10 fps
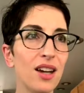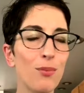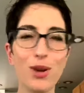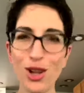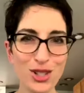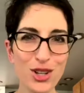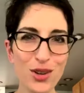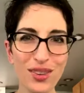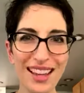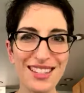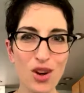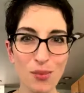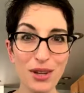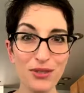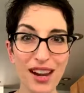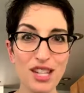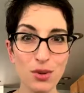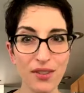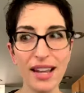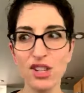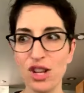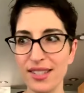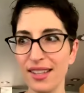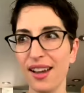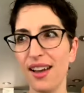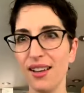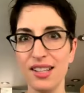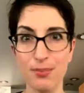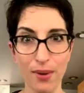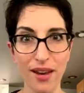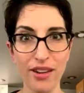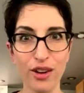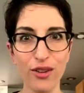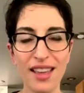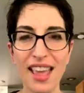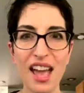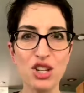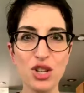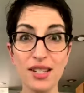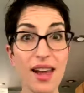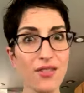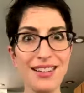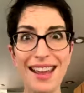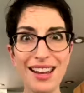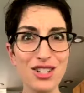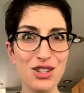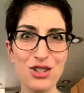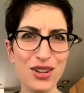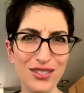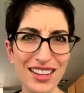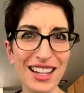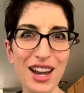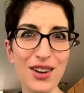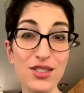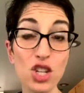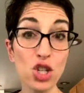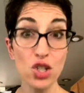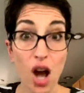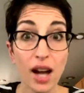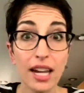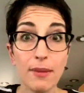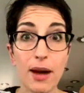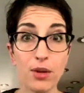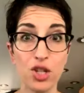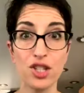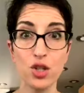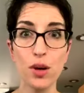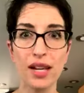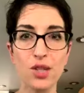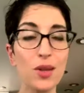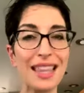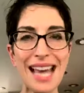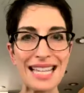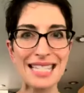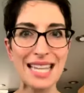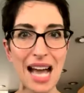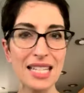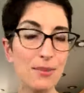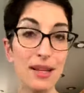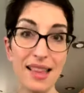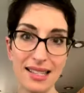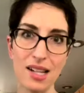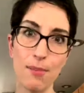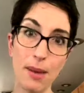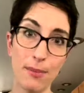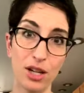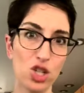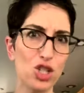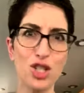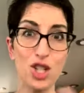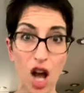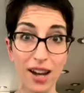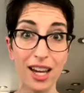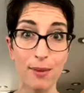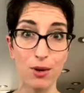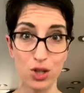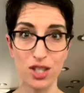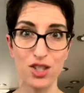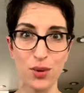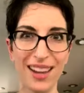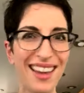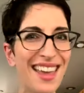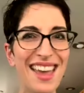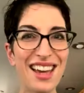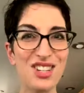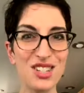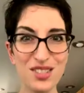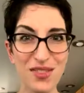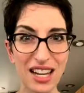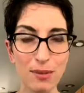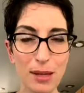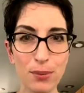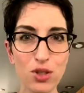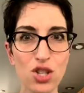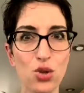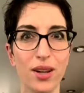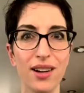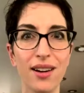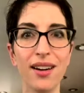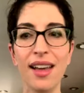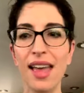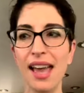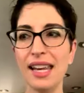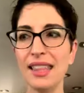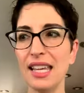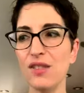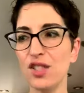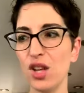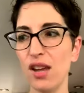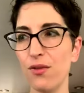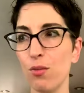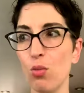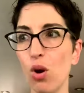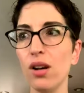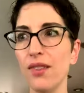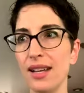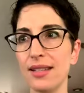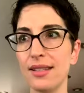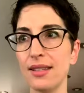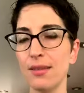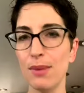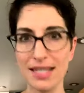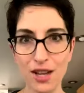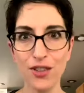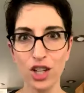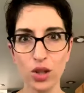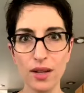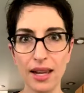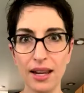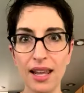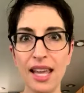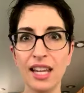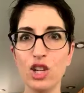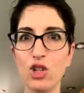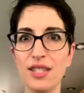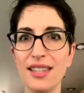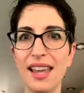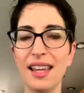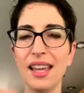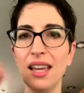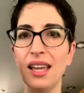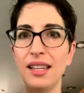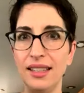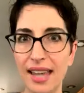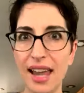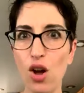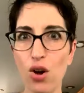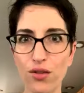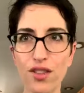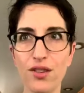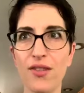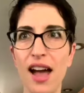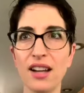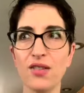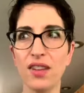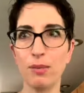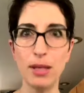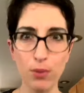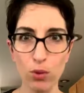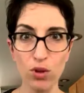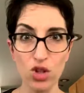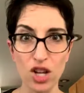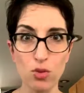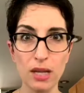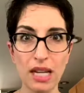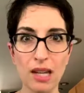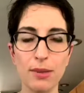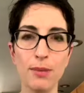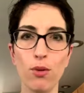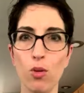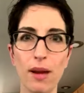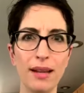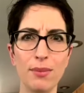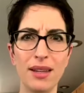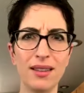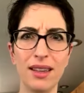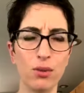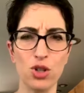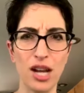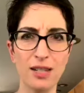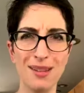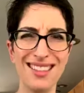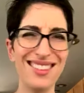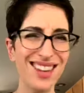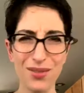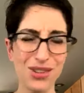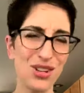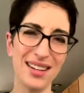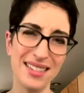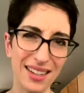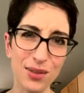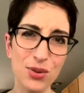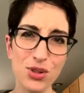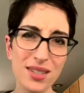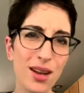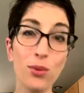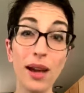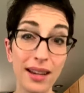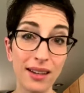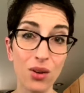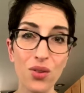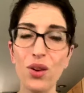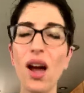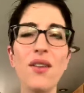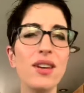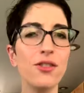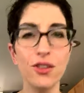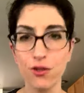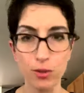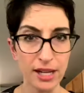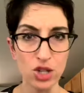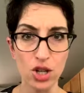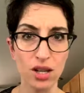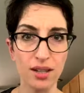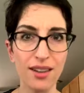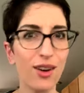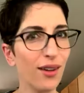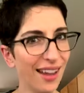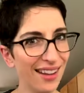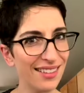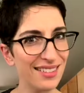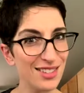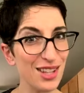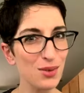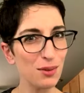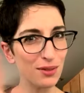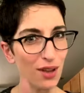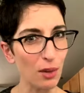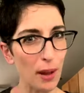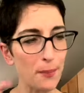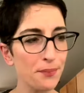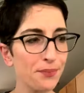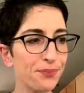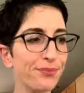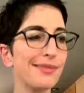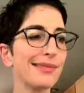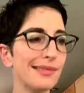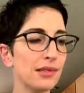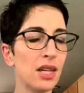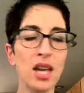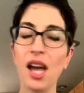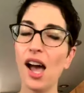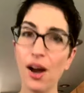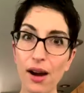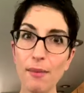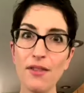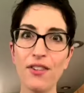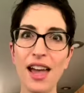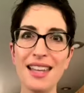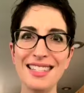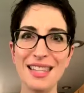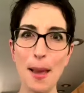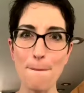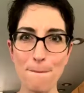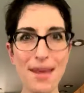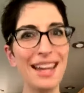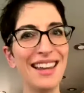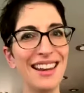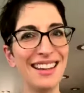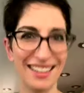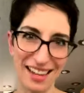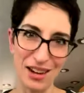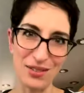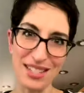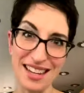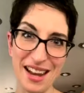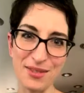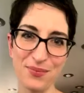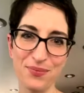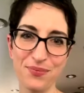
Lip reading: But also, like, don't be afraid to invite. Jessica is brand new, and she, every day, she's doing videos, and she's talking about what she's doing. So, like, that's not, to me, that's not pimping. She's just talking about what she's doing, and she's inviting people to join her. And I think if more of us, myself included, could just, like, get over the fact of, like, people will judge me, and people might be, like, reject me. They're not rejecting you. They're just not ready, or they don't have enough information, okay? So that's why we follow up. All right, my friends, make it count today.